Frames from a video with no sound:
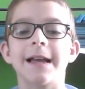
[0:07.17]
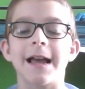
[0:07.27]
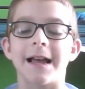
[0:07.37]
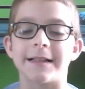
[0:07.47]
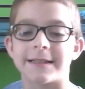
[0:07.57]

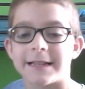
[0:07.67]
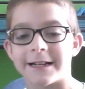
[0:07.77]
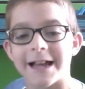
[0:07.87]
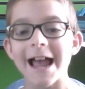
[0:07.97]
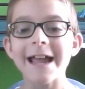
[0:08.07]
And
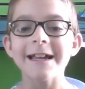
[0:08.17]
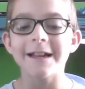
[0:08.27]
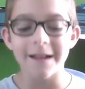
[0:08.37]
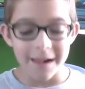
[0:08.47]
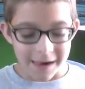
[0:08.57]
today,
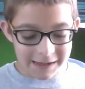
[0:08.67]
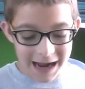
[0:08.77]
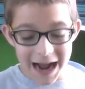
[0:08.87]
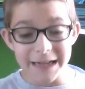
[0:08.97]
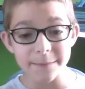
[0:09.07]

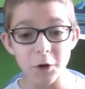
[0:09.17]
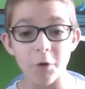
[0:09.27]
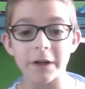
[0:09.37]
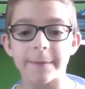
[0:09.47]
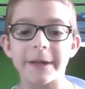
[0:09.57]
I am
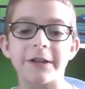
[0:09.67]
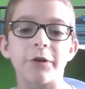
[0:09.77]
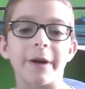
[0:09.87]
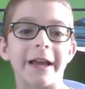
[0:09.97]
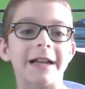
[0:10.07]
going to be
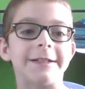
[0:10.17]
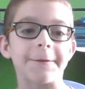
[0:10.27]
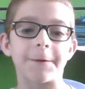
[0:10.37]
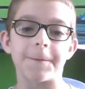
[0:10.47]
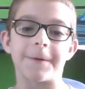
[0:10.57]
doing a
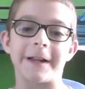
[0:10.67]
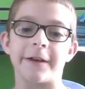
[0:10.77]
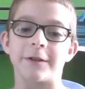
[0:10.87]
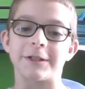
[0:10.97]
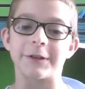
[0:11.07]
different
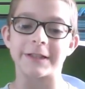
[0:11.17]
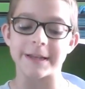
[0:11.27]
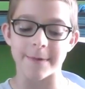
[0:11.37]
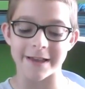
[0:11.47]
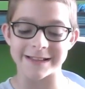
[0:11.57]
video, as you can
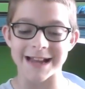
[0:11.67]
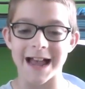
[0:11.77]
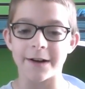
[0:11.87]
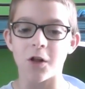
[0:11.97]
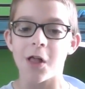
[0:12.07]
see by the
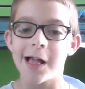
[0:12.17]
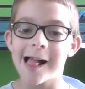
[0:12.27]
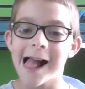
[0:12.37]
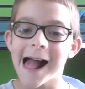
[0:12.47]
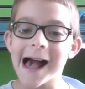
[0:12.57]
title.
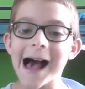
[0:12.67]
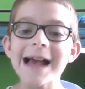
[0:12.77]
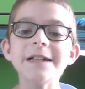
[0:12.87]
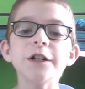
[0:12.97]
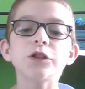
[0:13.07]

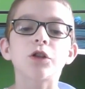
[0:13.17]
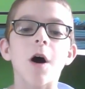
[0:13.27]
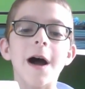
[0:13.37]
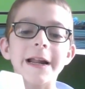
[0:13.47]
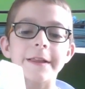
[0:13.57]
I just
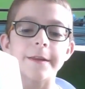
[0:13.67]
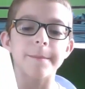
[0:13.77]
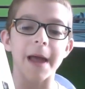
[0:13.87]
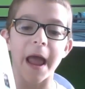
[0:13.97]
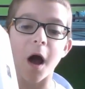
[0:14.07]
got in the
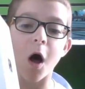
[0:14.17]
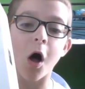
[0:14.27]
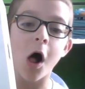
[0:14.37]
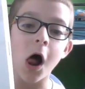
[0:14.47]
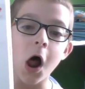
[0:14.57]

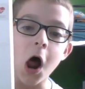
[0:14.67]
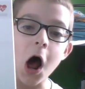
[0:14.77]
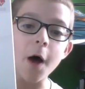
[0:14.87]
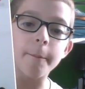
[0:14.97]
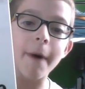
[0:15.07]
mail
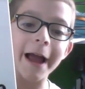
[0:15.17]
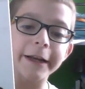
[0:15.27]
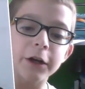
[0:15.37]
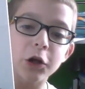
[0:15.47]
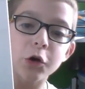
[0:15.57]
my
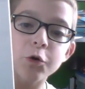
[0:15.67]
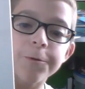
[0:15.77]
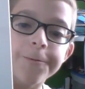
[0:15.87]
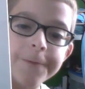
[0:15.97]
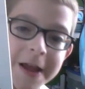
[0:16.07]
new
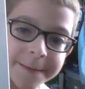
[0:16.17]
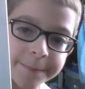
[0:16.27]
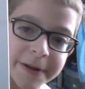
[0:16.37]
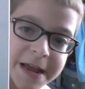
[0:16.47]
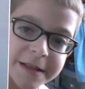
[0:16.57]

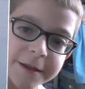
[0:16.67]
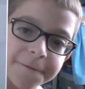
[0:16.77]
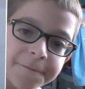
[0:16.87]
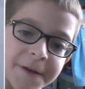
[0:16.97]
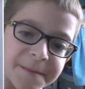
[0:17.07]
Fitbit, the
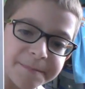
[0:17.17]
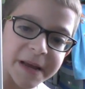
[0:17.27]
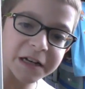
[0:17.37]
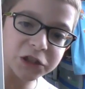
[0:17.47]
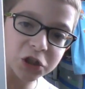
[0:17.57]

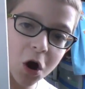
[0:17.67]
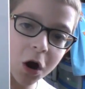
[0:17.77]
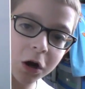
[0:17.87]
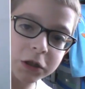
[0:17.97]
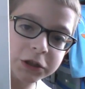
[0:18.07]
Fitbit
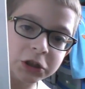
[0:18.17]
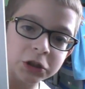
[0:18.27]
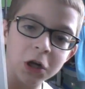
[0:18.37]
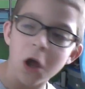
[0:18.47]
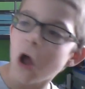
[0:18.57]
Charge
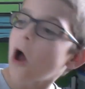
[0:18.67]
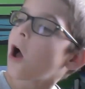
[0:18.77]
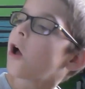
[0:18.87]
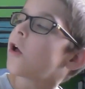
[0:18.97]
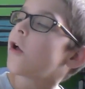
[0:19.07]

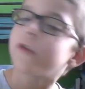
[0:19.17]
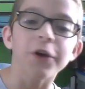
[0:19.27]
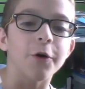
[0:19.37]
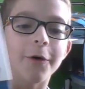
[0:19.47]
2.